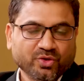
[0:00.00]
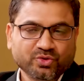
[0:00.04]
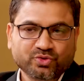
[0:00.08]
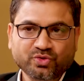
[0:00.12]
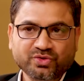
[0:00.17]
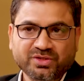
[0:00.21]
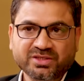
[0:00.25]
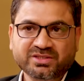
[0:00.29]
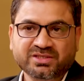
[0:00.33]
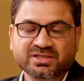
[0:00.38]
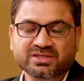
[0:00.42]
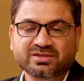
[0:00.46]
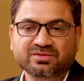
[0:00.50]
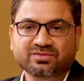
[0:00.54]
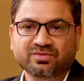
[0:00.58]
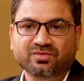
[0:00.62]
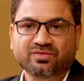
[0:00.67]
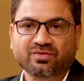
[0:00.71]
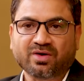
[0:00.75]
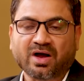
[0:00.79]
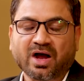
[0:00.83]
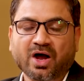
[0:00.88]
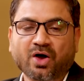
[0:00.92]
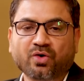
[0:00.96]
So this is
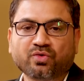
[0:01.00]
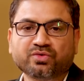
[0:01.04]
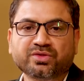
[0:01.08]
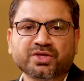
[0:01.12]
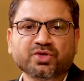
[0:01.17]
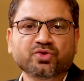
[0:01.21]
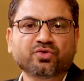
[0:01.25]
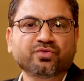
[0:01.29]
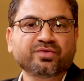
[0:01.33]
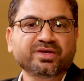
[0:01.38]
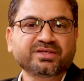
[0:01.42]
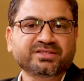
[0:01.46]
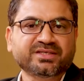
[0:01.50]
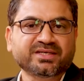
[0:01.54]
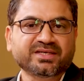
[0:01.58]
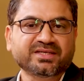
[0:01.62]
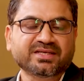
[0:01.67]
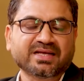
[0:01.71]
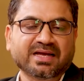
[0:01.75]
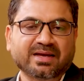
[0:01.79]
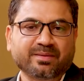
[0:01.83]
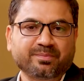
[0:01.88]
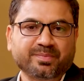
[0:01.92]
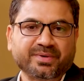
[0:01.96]
how the innovation
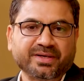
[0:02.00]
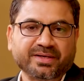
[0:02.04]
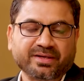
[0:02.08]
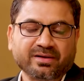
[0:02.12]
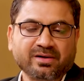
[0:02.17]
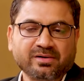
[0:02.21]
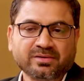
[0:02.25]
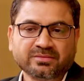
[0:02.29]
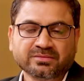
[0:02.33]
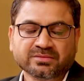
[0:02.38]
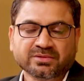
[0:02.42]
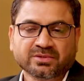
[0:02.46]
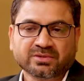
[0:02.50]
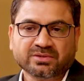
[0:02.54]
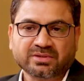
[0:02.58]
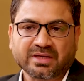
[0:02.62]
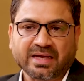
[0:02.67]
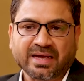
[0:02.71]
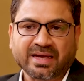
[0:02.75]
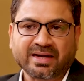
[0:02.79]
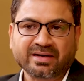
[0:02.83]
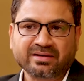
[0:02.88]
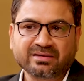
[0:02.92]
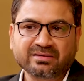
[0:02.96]
is happening.
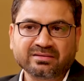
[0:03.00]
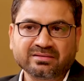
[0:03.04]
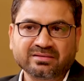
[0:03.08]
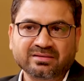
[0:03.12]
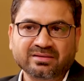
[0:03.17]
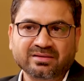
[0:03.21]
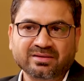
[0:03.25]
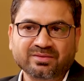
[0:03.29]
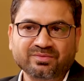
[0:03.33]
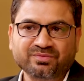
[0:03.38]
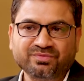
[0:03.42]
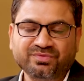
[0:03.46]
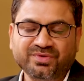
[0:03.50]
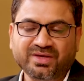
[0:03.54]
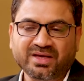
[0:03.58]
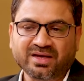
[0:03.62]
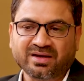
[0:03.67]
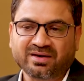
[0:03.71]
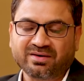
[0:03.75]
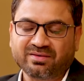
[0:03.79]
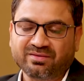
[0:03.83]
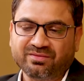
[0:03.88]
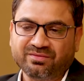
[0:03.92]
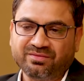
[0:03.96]
And we
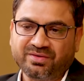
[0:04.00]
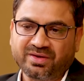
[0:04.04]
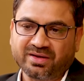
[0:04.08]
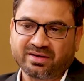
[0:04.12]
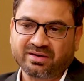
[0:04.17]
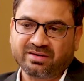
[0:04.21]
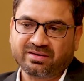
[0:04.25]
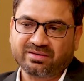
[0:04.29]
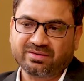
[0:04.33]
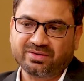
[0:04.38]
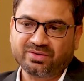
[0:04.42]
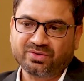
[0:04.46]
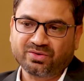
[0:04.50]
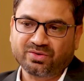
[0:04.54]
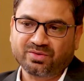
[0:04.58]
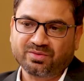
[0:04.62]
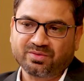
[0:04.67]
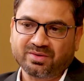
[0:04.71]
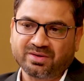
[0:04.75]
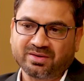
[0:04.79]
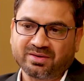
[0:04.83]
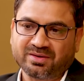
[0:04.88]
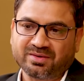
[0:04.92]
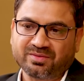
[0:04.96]
have
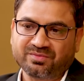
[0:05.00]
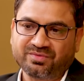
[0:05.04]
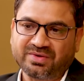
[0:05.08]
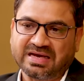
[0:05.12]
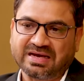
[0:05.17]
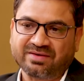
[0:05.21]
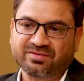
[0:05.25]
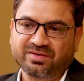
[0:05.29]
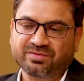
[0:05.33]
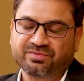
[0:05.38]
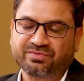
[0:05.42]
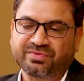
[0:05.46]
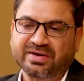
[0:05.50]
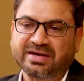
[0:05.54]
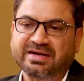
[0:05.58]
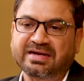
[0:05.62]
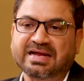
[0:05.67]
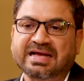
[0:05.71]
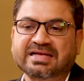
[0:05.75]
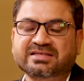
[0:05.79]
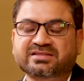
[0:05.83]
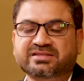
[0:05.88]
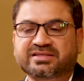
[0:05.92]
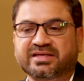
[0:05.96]
a
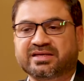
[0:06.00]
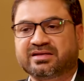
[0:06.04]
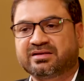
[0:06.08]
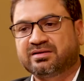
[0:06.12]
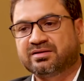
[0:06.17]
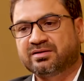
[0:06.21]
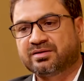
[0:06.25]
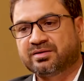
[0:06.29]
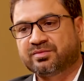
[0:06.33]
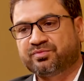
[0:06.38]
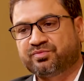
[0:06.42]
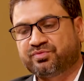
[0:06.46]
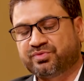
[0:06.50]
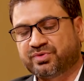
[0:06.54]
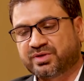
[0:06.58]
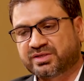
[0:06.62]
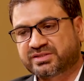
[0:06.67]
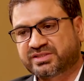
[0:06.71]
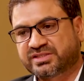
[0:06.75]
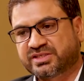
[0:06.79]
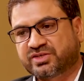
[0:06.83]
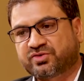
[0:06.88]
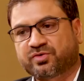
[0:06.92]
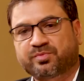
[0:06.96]
fantastic
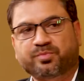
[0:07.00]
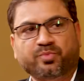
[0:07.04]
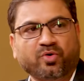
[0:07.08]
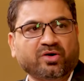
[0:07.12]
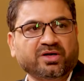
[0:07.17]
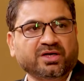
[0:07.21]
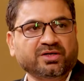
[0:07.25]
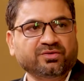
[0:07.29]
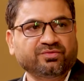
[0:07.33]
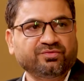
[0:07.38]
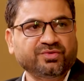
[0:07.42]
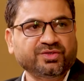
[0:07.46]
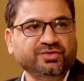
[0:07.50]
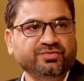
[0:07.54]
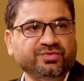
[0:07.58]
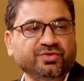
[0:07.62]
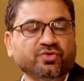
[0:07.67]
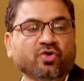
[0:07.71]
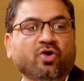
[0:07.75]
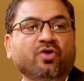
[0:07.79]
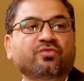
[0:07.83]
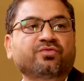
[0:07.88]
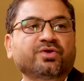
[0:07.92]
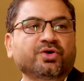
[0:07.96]
set of products which
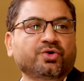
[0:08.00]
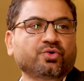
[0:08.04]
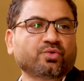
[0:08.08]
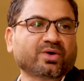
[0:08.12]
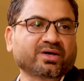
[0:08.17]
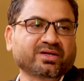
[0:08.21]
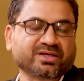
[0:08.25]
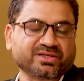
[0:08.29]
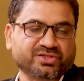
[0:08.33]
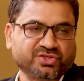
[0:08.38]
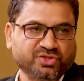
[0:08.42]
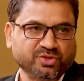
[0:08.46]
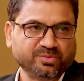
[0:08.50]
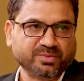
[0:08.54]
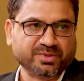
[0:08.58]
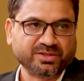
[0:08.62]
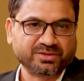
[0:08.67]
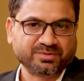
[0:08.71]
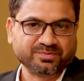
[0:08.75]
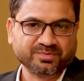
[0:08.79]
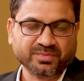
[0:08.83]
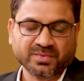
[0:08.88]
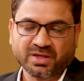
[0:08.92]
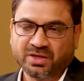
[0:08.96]
we offer to our
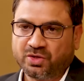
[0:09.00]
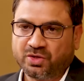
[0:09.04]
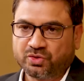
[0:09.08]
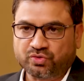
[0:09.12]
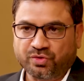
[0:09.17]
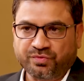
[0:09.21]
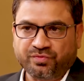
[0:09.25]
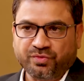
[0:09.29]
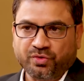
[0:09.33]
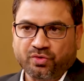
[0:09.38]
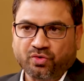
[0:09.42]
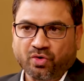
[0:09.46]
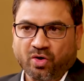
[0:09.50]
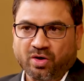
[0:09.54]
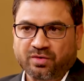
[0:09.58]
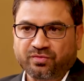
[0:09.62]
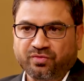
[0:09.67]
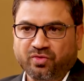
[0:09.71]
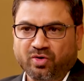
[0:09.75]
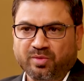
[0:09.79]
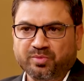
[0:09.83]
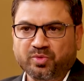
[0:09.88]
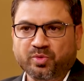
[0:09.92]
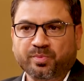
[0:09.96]
customers. So if you talk
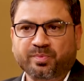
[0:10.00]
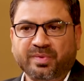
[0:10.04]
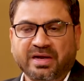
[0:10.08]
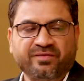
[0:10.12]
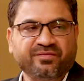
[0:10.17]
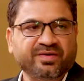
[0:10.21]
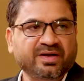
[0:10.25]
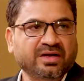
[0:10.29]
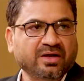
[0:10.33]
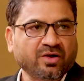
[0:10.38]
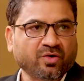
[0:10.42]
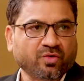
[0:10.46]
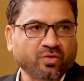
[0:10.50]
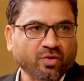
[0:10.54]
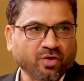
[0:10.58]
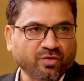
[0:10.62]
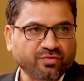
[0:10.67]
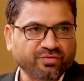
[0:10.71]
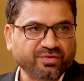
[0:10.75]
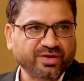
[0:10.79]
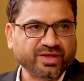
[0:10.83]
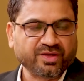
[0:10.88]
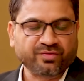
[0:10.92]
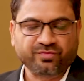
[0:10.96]
from your private cloud
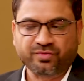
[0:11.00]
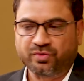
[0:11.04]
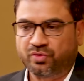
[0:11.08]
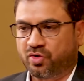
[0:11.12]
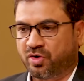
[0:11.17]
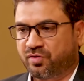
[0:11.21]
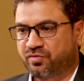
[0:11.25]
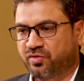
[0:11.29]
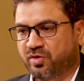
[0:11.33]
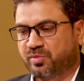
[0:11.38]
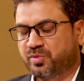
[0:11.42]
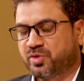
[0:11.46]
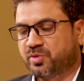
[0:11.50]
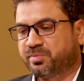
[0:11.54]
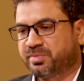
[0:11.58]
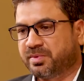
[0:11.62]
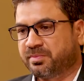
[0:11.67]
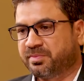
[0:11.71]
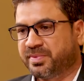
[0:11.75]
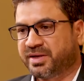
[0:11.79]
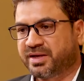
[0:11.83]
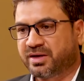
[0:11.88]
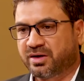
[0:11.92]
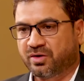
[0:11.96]
offering, if you talk from your
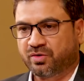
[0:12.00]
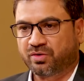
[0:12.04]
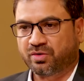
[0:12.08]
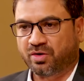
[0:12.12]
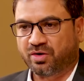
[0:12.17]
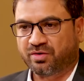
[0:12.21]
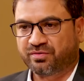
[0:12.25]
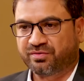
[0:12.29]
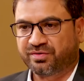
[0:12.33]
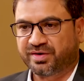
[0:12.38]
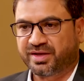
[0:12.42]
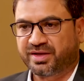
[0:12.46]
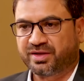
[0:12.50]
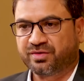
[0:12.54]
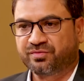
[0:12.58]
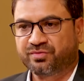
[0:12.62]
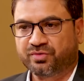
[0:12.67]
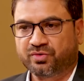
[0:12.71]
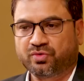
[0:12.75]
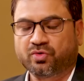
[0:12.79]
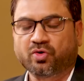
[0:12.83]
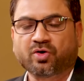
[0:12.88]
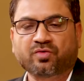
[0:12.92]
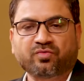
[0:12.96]
public cloud offering,
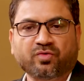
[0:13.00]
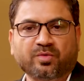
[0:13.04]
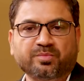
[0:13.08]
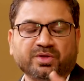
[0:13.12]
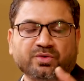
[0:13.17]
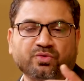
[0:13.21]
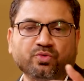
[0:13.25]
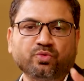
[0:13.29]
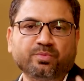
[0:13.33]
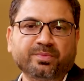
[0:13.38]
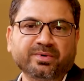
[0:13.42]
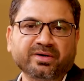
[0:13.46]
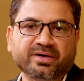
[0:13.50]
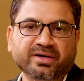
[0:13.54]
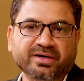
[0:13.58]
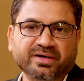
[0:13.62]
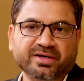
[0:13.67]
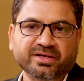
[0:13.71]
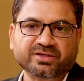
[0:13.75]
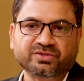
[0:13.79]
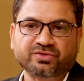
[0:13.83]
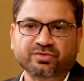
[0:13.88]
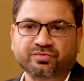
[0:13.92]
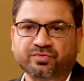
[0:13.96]
if you talk from the
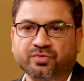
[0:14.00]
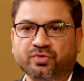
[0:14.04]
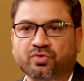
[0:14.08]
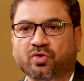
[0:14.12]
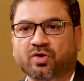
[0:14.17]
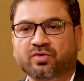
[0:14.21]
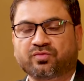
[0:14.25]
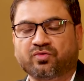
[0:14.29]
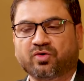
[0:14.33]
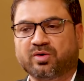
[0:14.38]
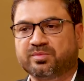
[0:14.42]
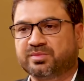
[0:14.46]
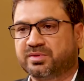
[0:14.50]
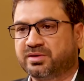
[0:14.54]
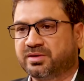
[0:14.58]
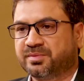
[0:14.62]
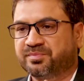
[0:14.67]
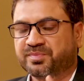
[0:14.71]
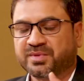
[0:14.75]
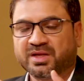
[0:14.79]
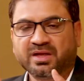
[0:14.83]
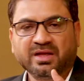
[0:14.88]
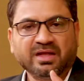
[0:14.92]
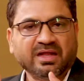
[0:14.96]
Kubernetes, if you talk from the
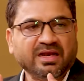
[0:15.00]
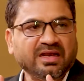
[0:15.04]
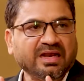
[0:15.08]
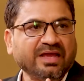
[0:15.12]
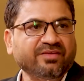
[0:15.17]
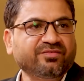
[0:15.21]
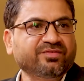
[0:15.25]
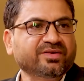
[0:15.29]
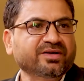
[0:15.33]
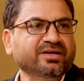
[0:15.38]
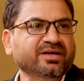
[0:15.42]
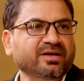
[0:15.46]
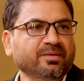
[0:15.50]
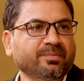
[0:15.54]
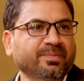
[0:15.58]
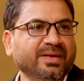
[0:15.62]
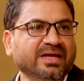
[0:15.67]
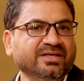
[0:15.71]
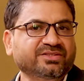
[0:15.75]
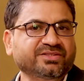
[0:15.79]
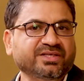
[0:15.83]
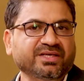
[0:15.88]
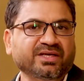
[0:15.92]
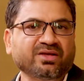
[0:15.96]
live kernel
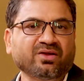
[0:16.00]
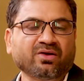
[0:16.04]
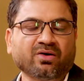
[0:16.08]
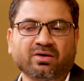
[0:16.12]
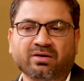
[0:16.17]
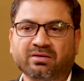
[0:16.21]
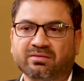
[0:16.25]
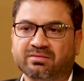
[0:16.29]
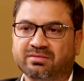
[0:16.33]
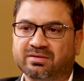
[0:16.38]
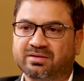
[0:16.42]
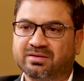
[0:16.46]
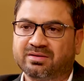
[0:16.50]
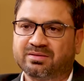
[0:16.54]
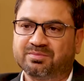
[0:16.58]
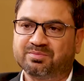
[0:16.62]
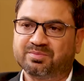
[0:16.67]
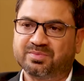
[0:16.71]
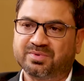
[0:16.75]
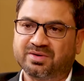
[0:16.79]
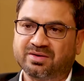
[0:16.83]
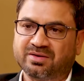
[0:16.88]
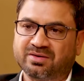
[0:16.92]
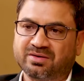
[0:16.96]
patching or
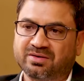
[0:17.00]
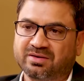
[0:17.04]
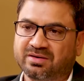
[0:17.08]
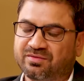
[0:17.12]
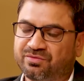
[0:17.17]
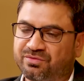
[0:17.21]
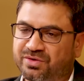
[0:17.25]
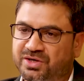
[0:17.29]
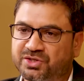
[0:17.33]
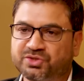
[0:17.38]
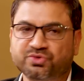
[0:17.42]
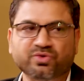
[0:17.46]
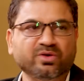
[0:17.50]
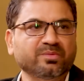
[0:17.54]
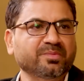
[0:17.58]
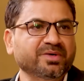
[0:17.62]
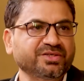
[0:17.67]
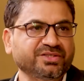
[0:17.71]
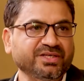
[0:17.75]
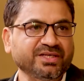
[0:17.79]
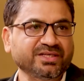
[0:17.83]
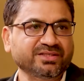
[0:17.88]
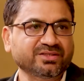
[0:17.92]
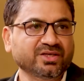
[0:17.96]
virtual
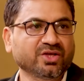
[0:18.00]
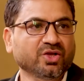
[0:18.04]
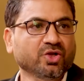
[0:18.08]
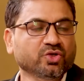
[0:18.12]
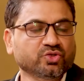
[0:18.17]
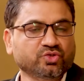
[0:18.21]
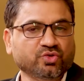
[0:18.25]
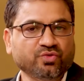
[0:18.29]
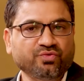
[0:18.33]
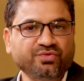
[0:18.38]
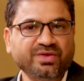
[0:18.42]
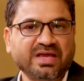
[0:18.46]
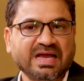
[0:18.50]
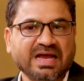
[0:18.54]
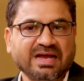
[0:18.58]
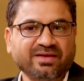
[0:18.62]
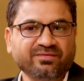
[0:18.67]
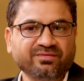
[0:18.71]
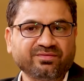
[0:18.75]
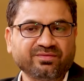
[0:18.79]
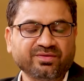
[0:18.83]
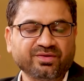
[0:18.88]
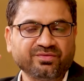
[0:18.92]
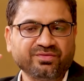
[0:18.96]
machine, so we
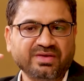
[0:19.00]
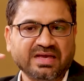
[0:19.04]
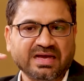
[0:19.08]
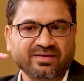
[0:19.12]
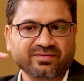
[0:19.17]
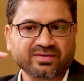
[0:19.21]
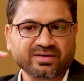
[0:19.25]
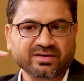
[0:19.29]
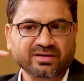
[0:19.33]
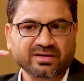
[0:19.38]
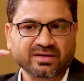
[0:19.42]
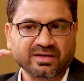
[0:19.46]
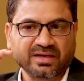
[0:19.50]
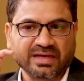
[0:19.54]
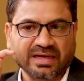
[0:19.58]
have